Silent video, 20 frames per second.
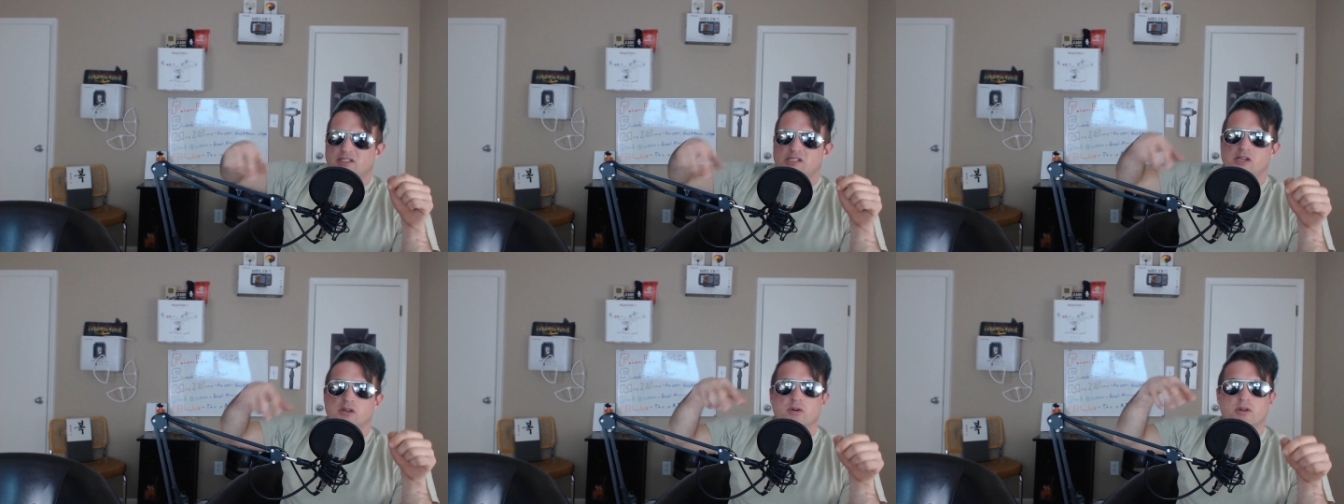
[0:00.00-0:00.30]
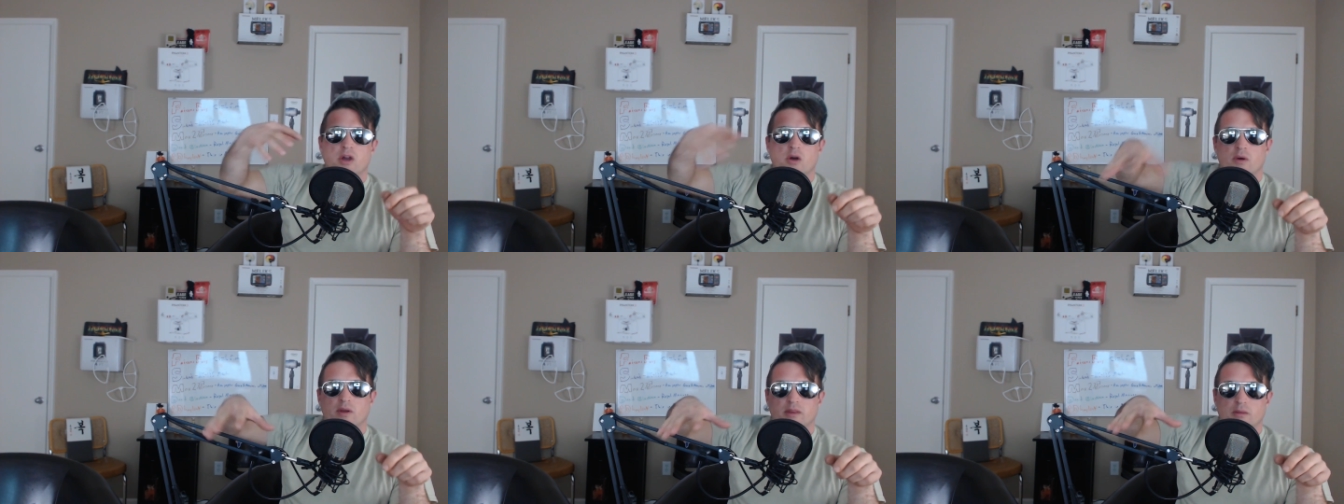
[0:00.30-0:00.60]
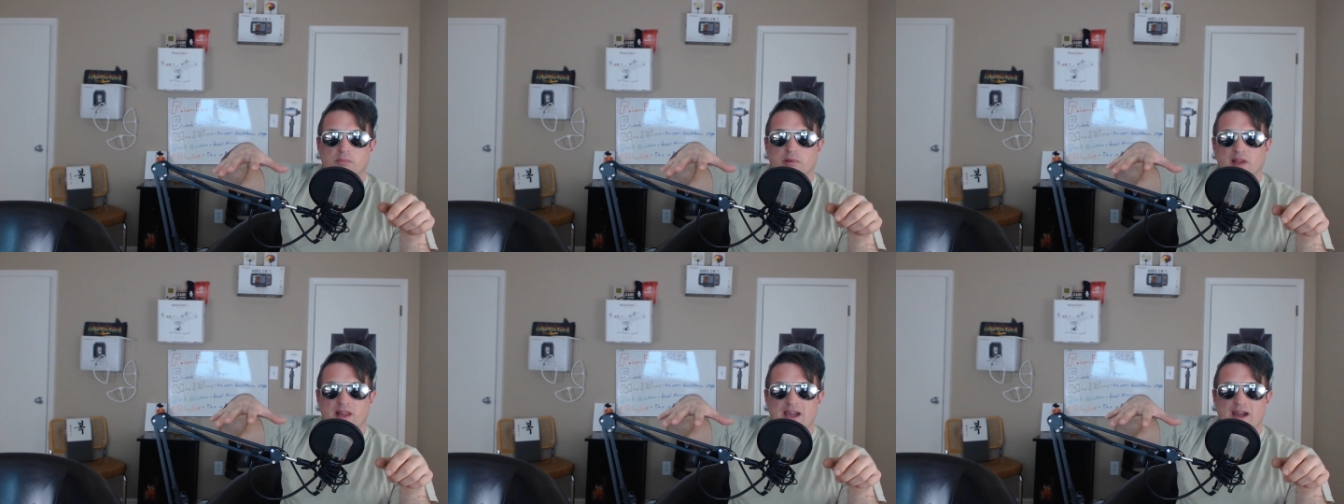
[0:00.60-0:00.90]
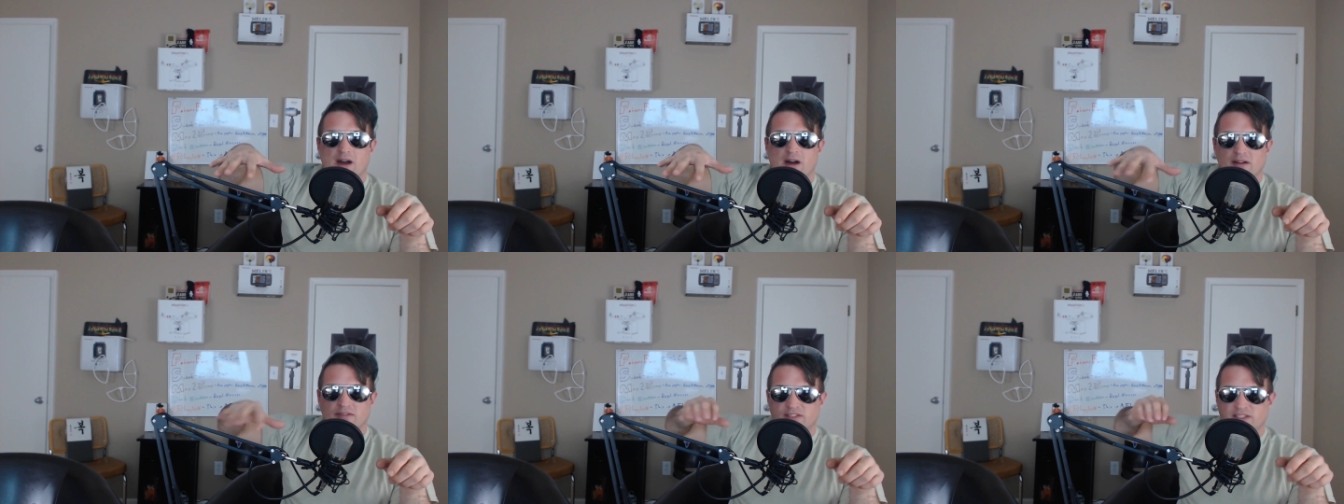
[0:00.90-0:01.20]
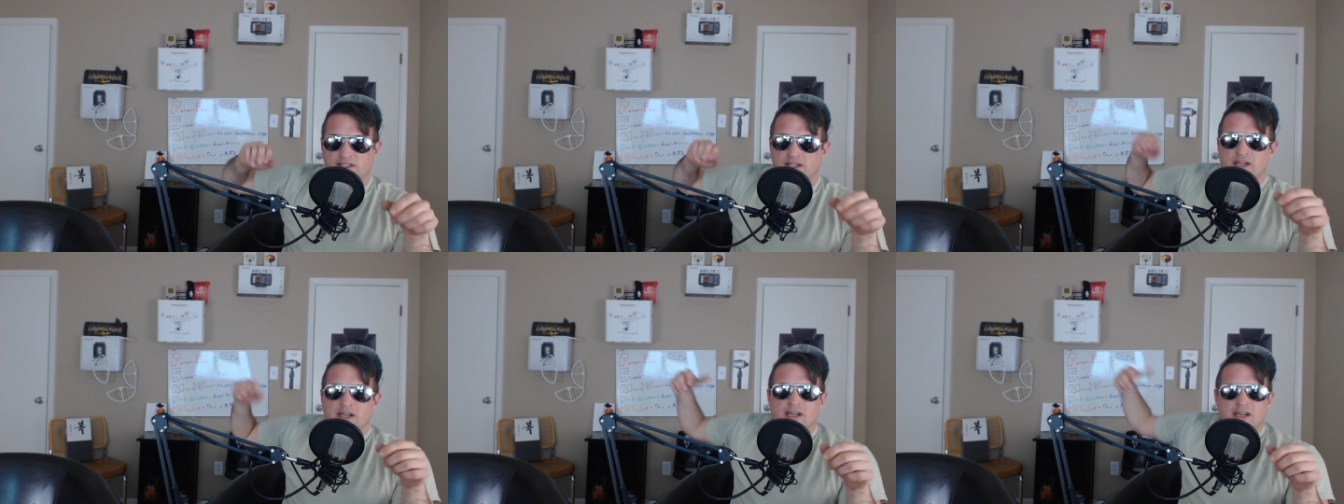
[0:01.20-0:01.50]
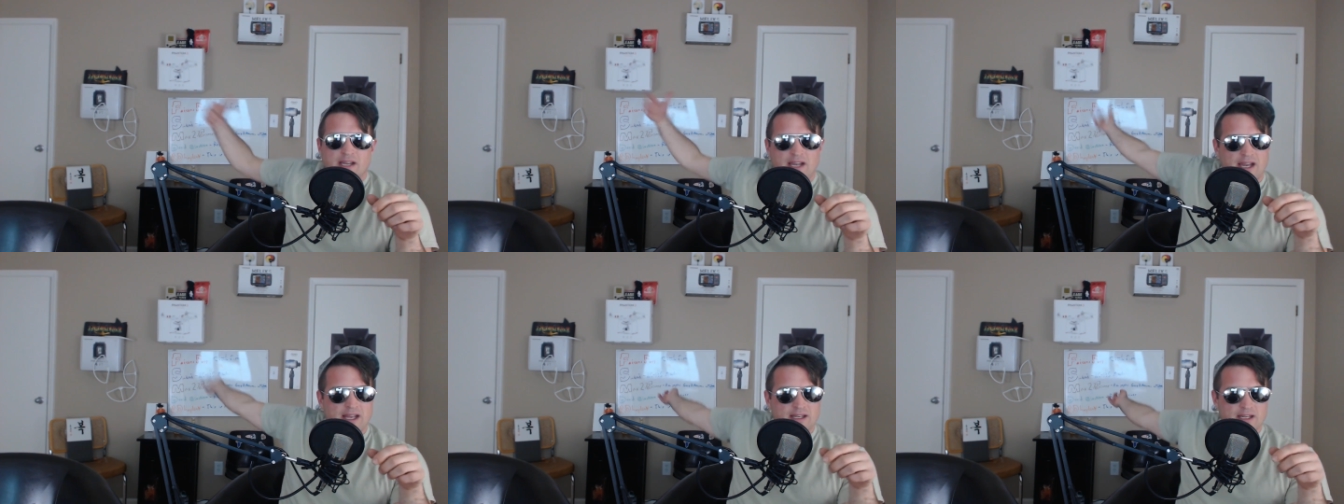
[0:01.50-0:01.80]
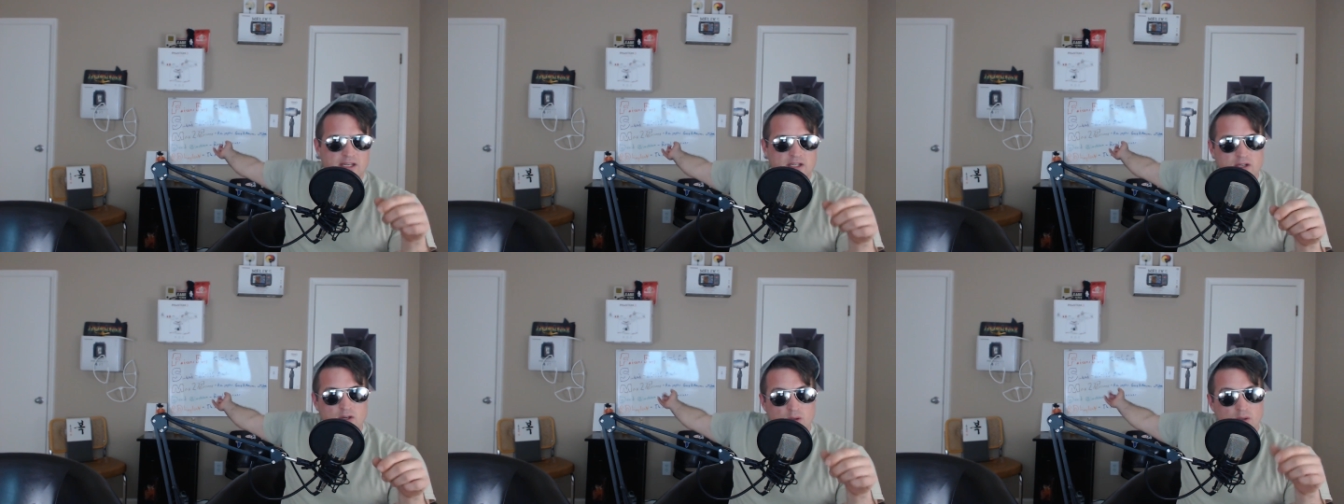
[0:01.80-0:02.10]
You'll go in the playoffs, and
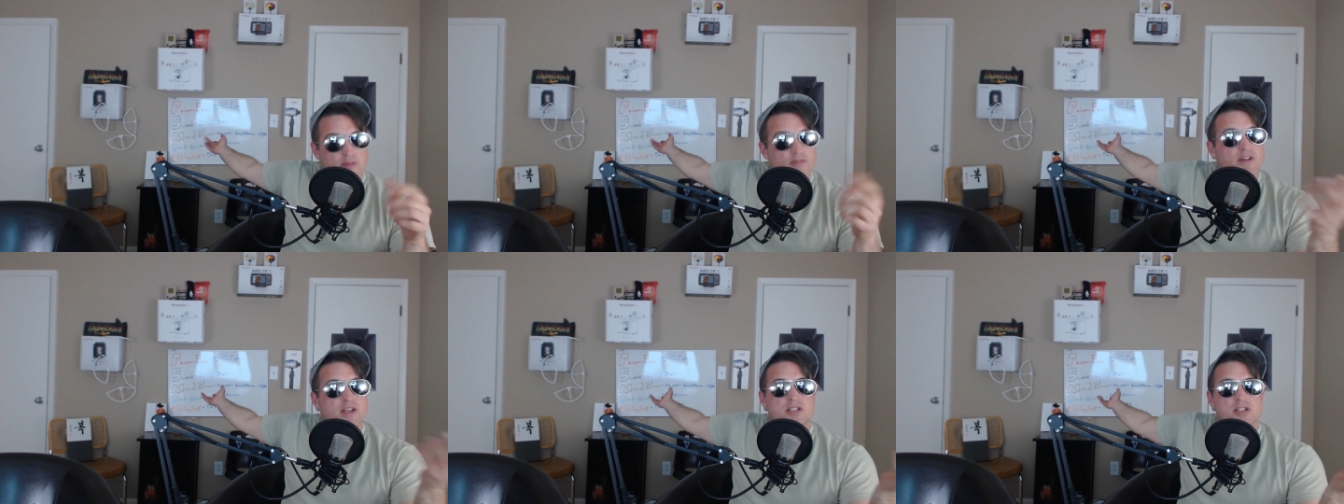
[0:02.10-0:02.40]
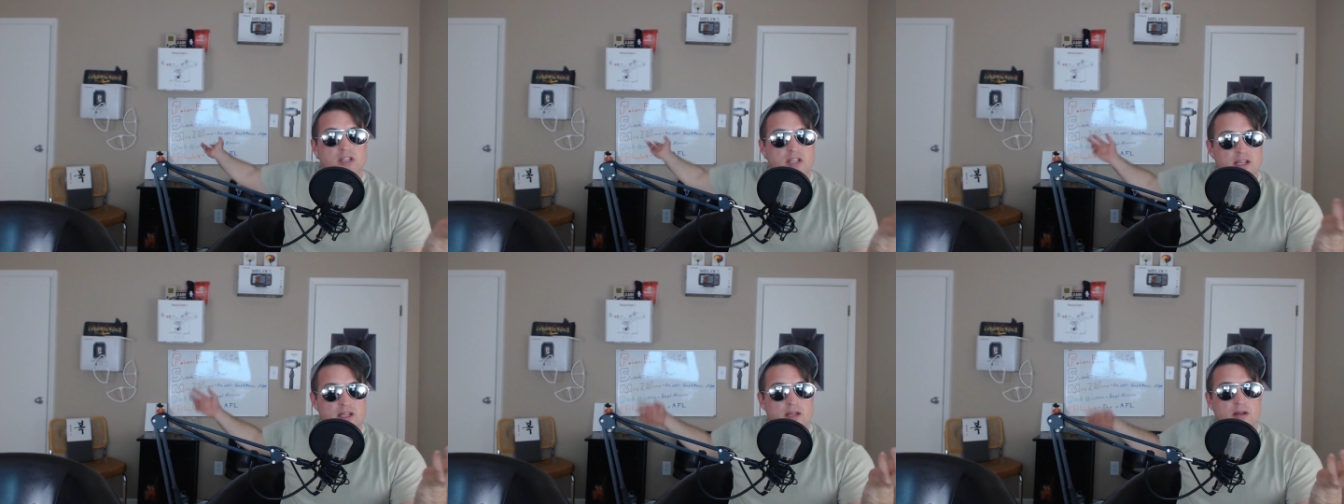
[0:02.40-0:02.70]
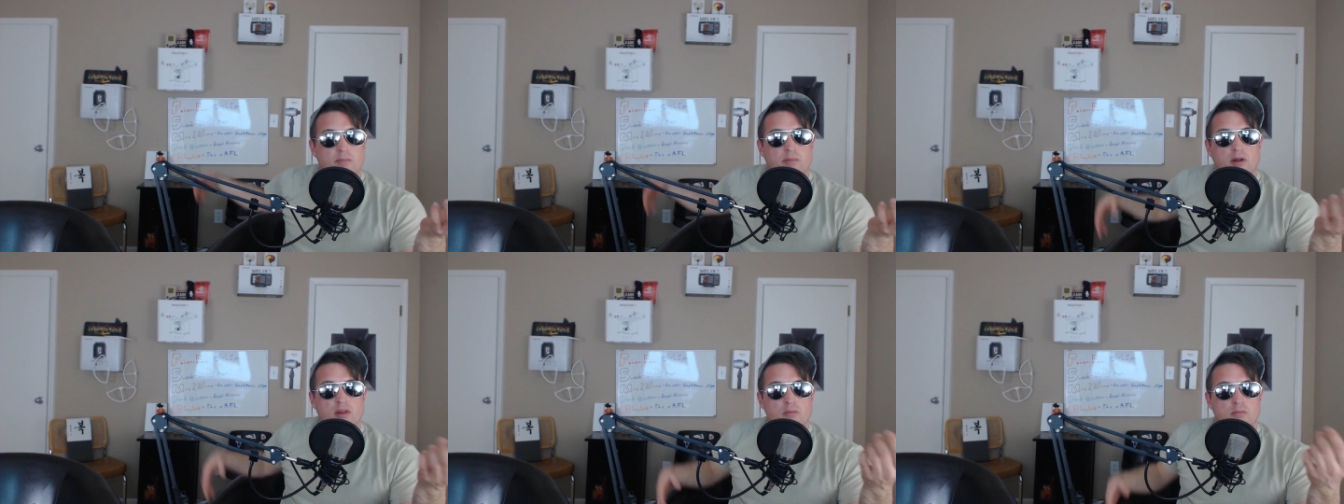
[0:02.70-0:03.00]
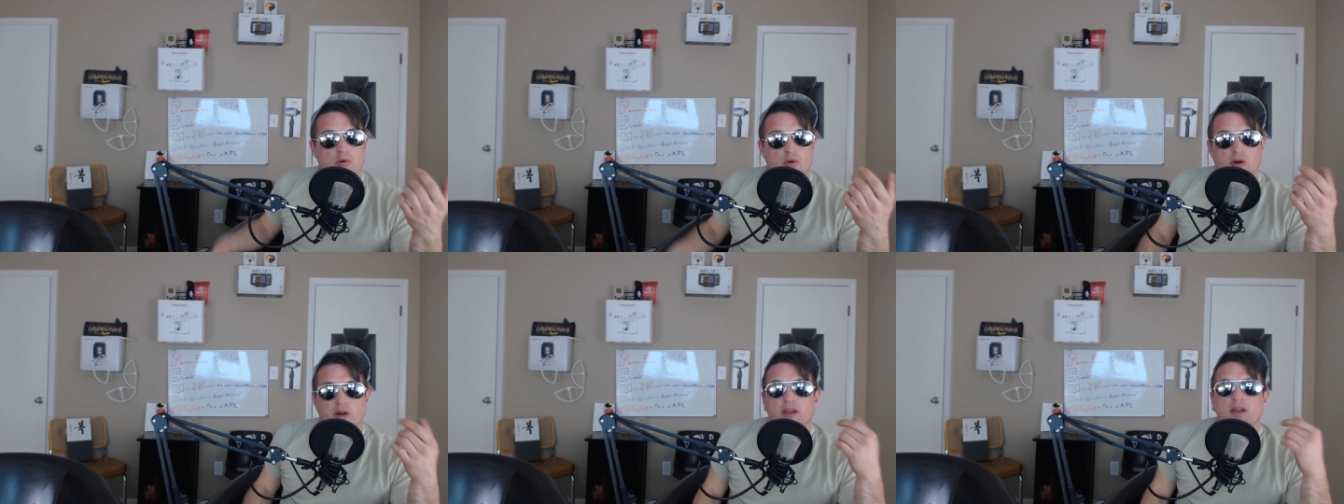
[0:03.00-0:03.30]
then you'll eventually end up on the board.